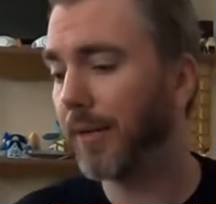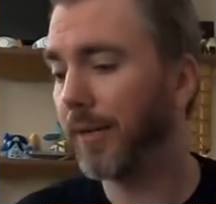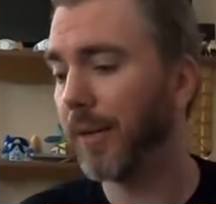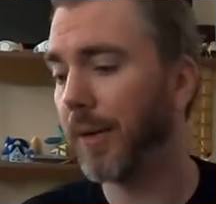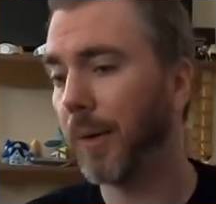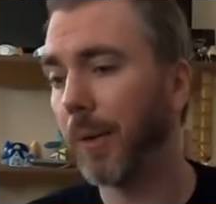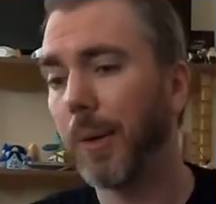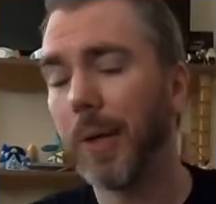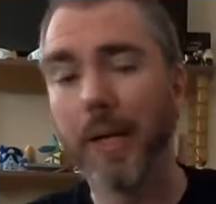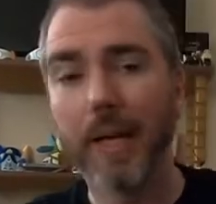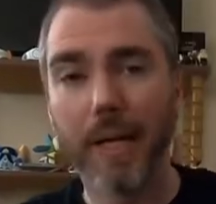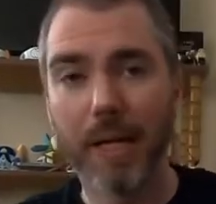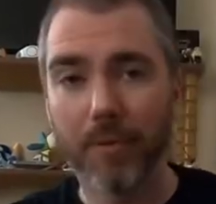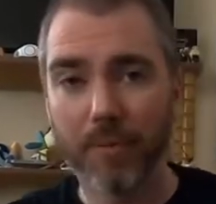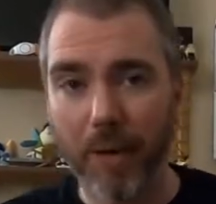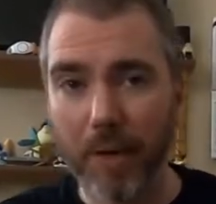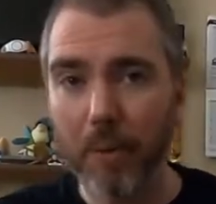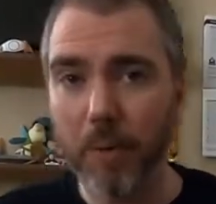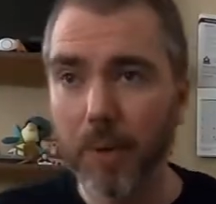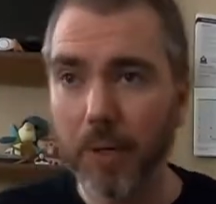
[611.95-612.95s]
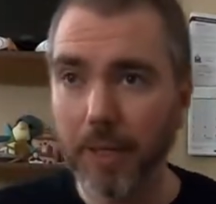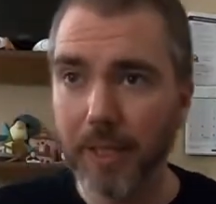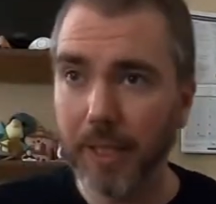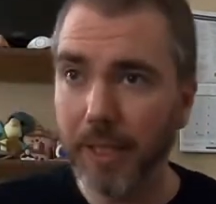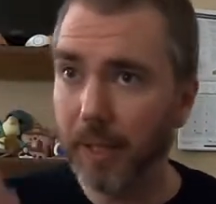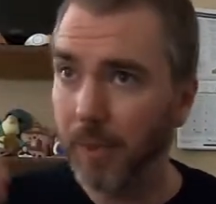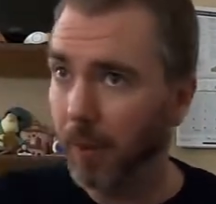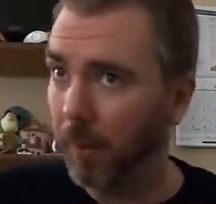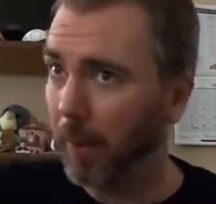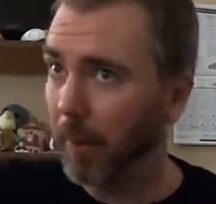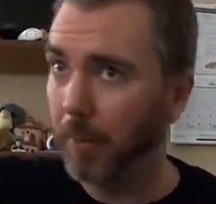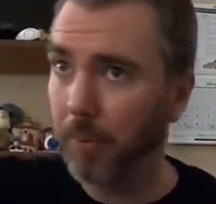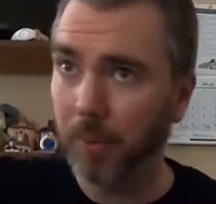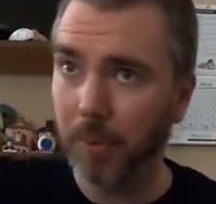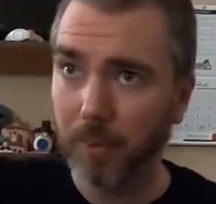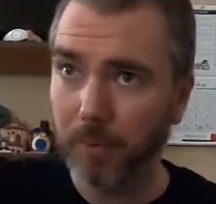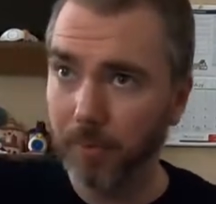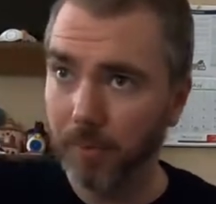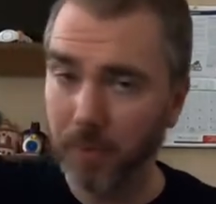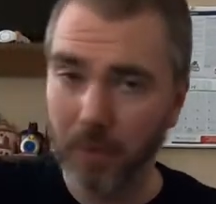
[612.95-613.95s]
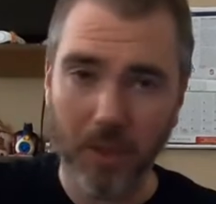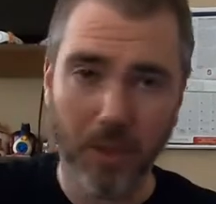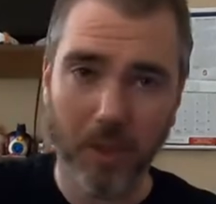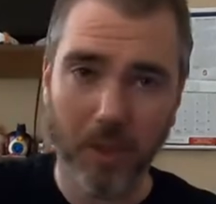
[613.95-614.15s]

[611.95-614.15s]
So if I wanted to hear the people,